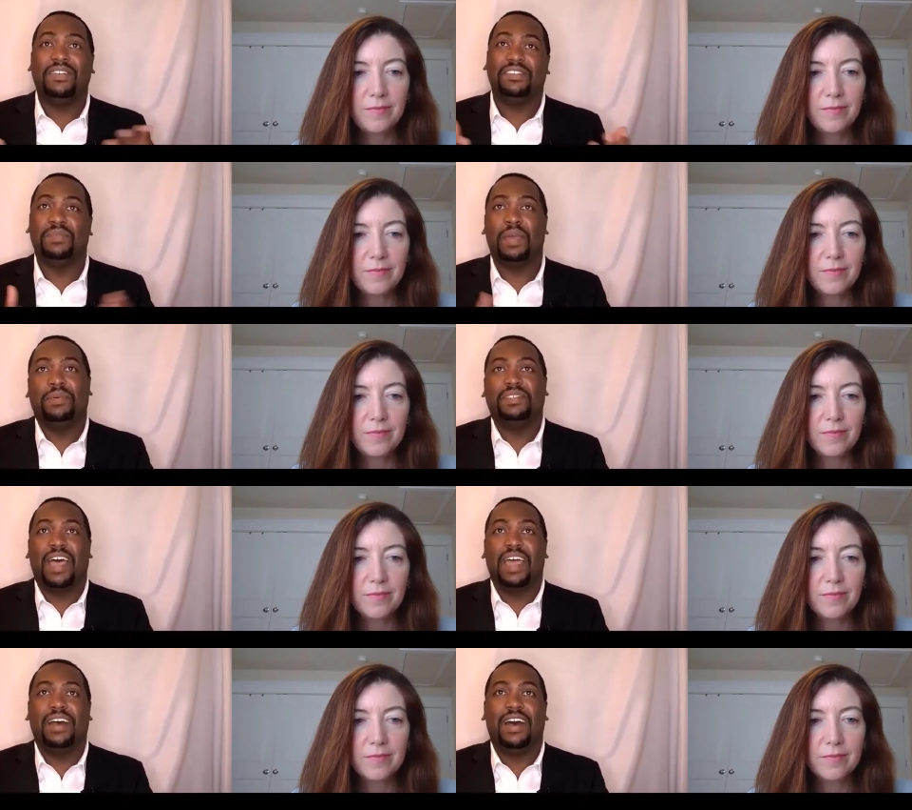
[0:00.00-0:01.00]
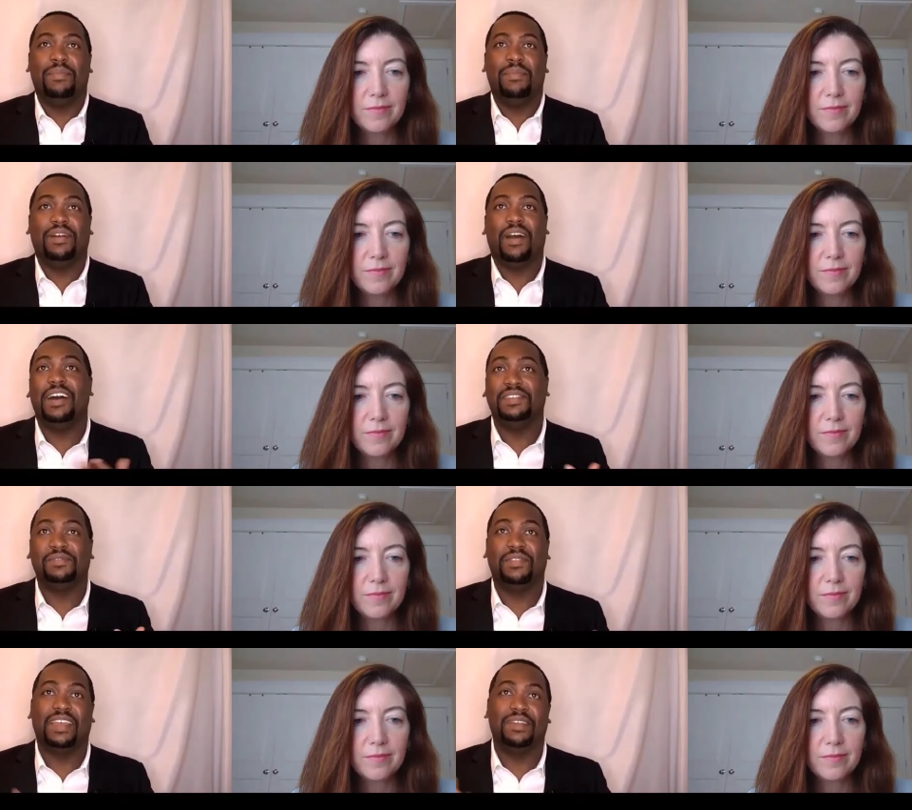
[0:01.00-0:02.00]
Speaker 1: some type of side hobby or
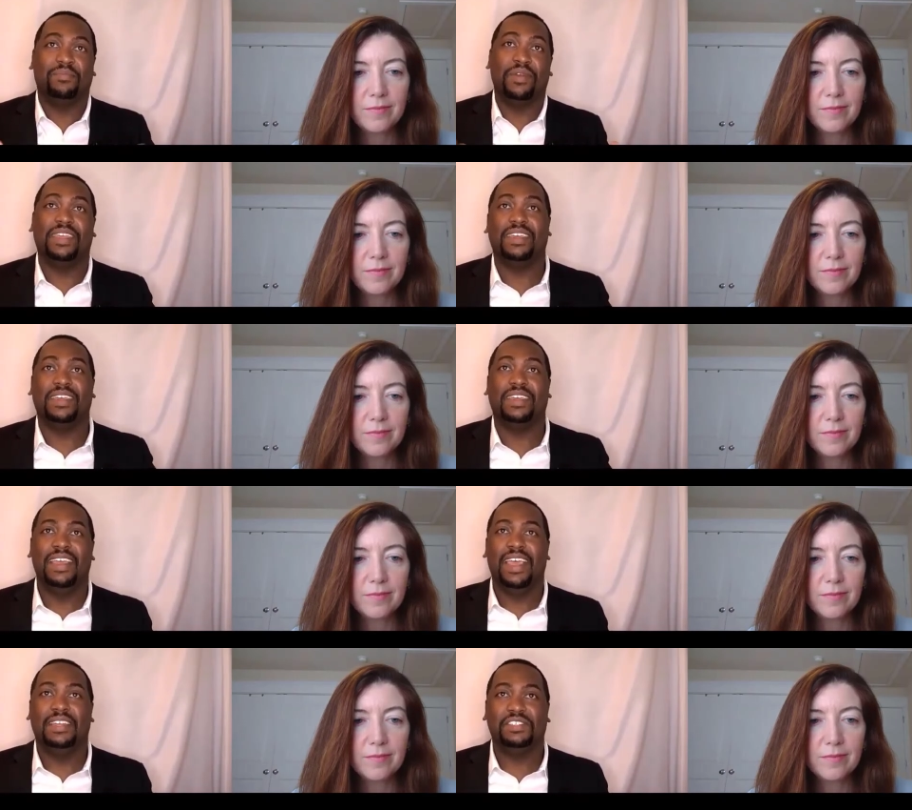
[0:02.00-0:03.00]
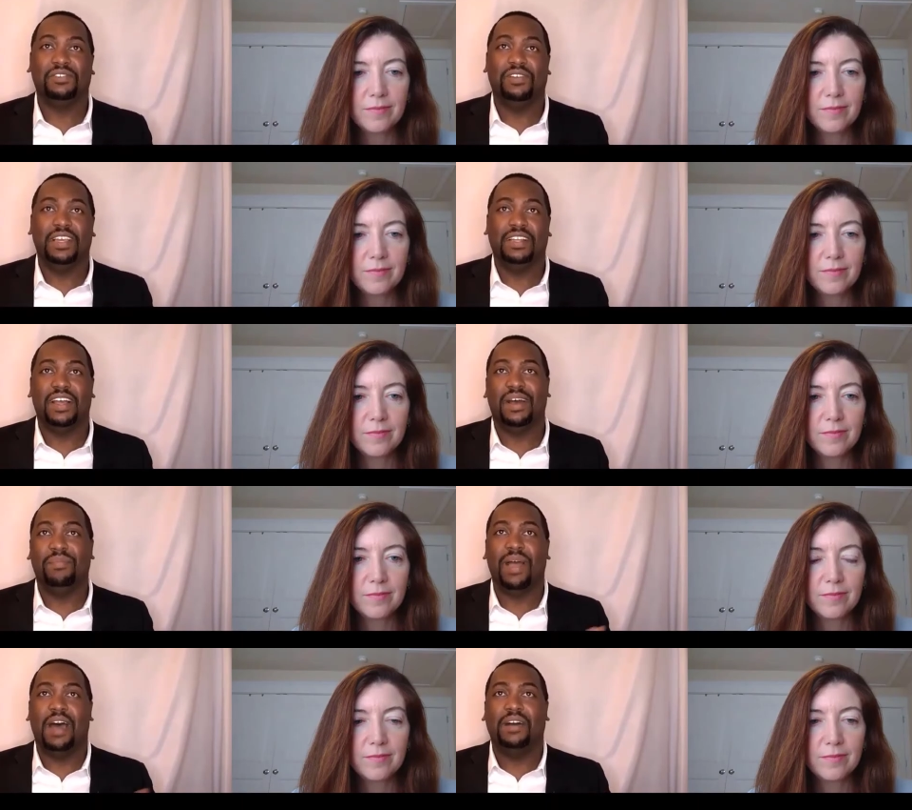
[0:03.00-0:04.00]
hustle that can bring in additional
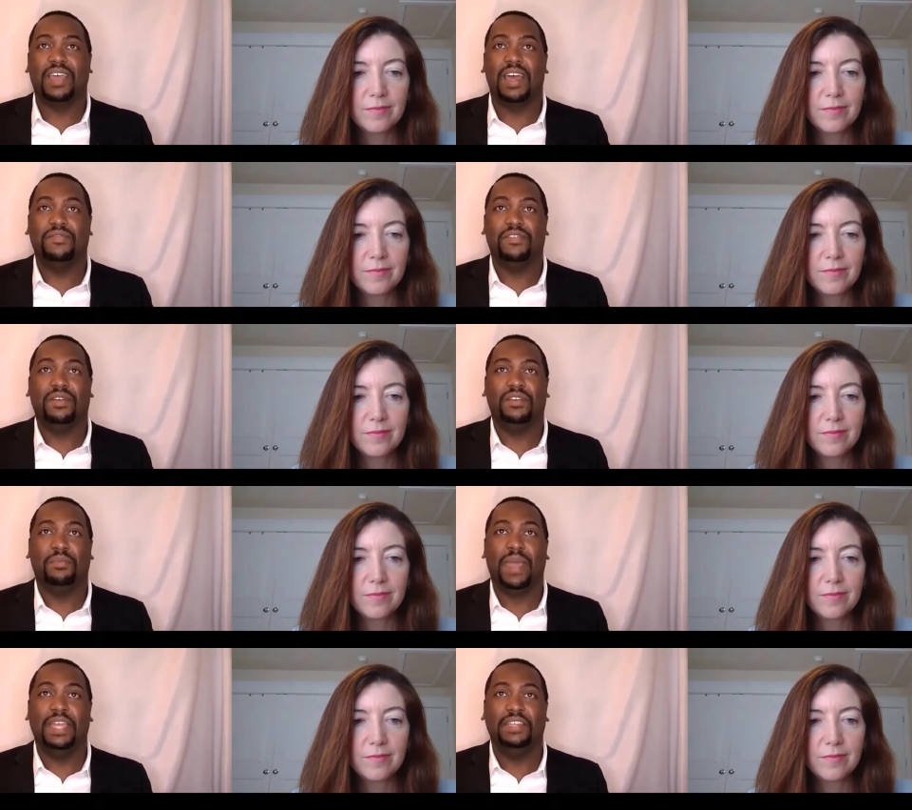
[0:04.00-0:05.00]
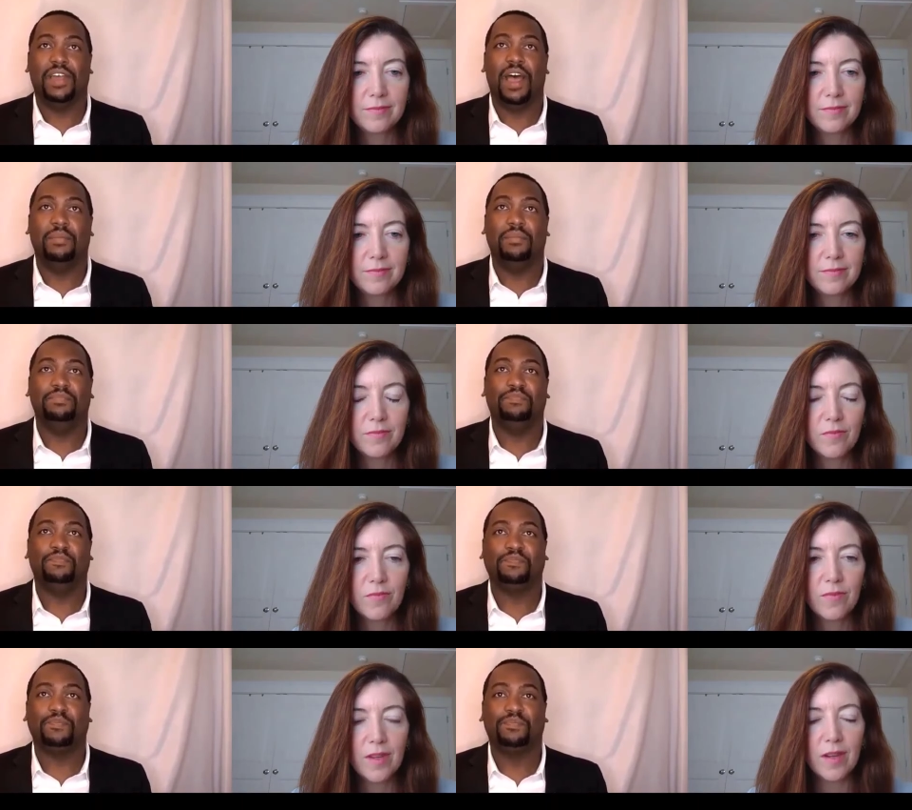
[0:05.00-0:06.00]
income outside of your, your main job.
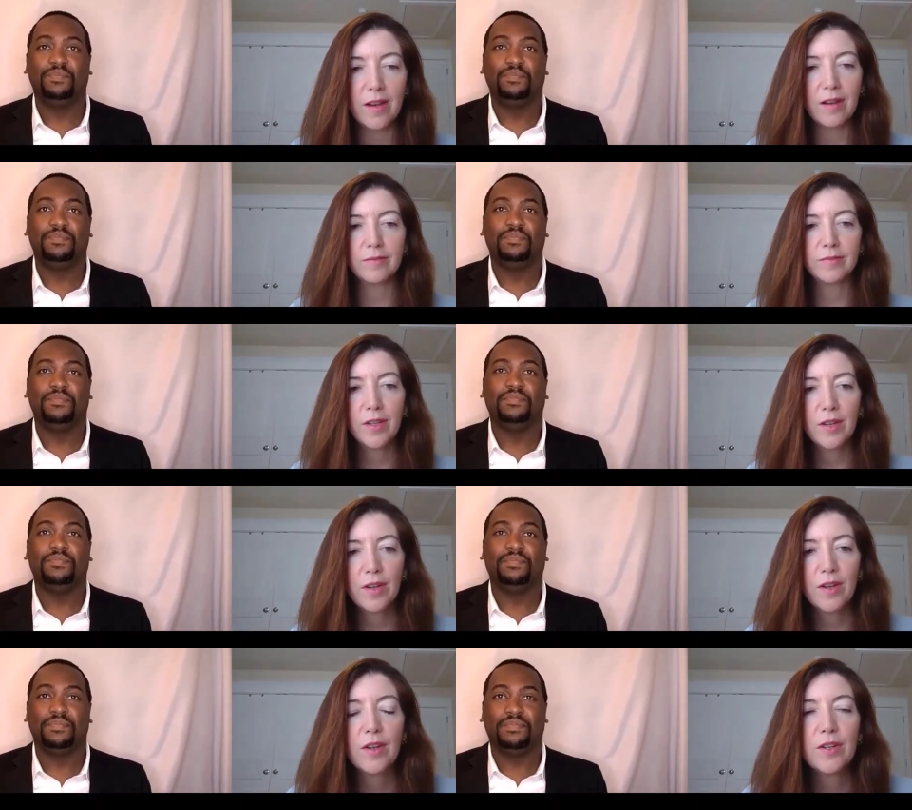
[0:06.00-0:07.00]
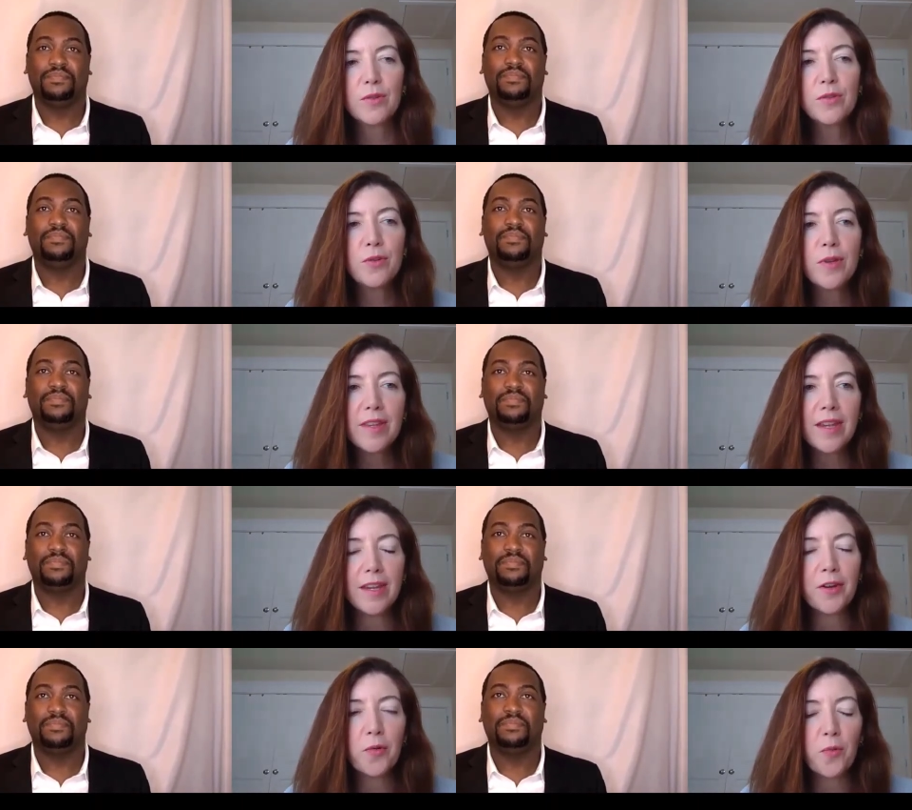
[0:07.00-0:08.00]
Speaker 2: Yeah. So doing the
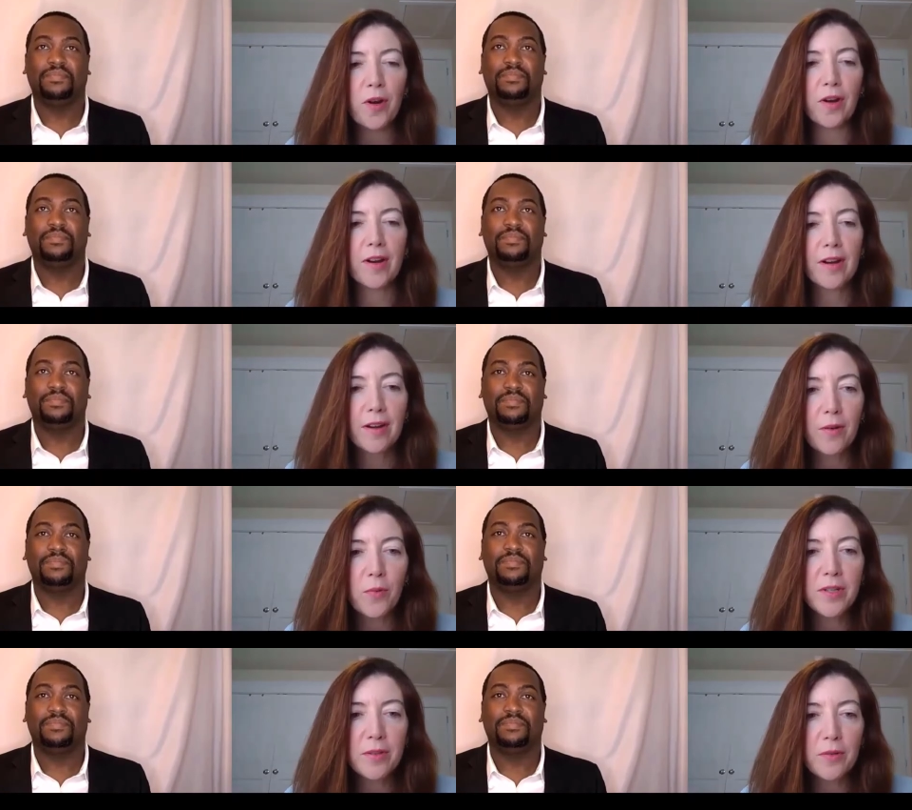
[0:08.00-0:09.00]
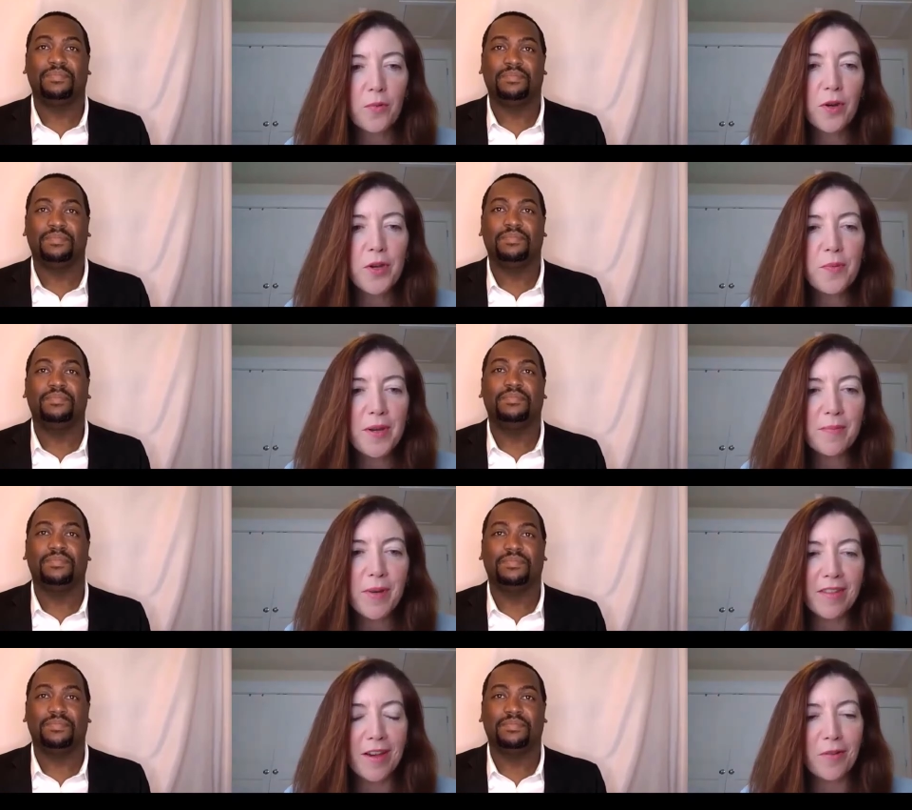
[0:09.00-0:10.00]
inner work, what's, what do you mean
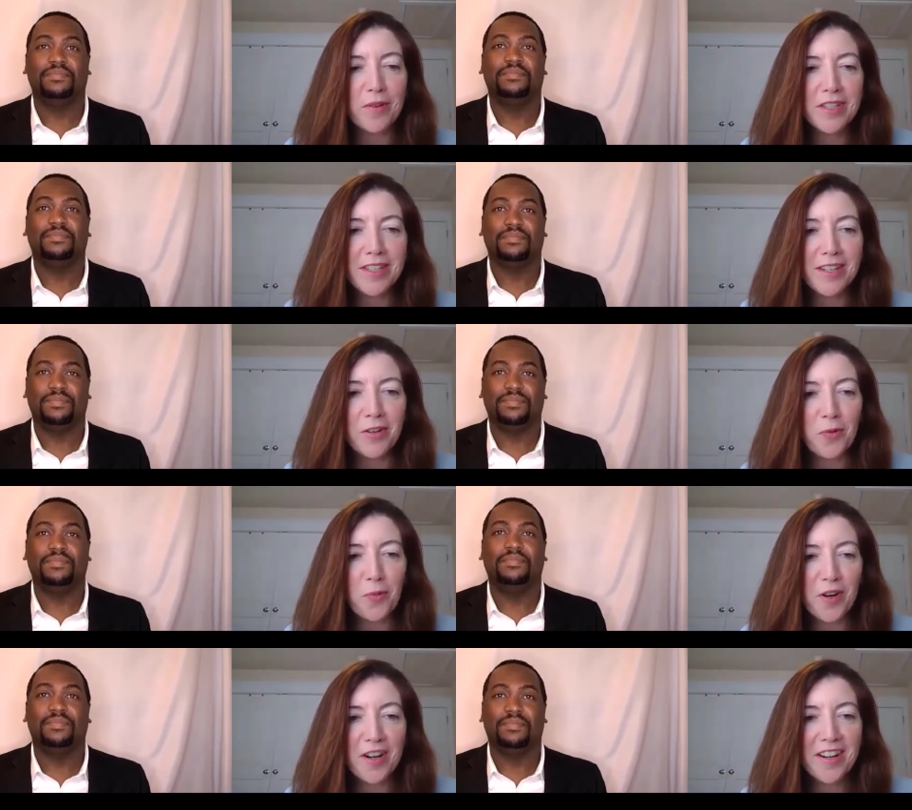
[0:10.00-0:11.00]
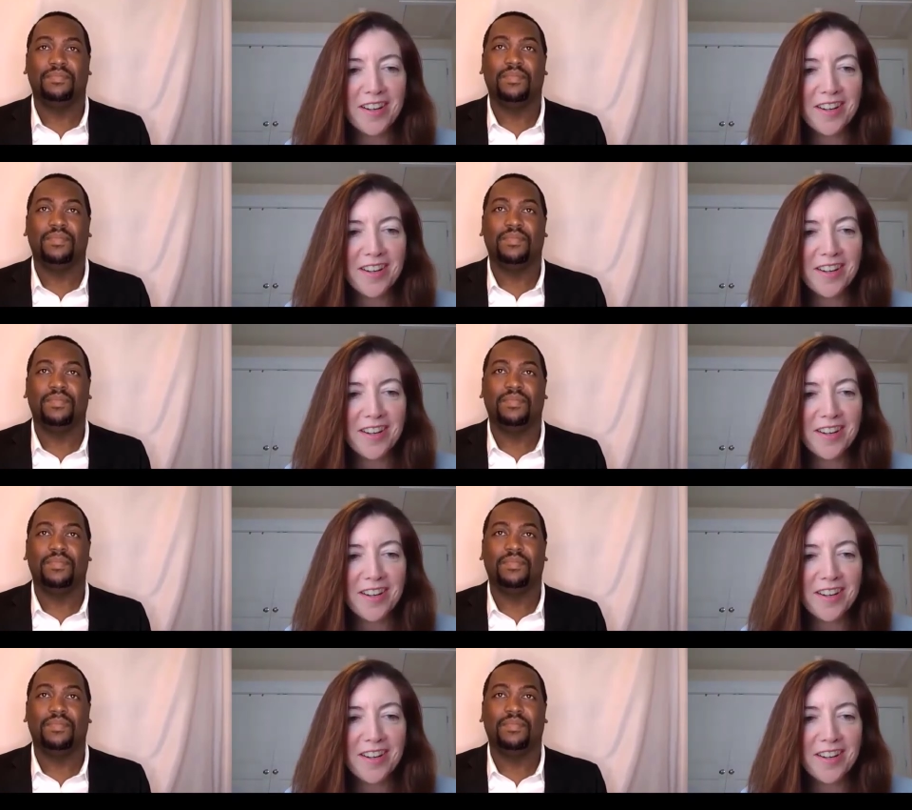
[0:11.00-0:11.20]
by that? What's the inner work?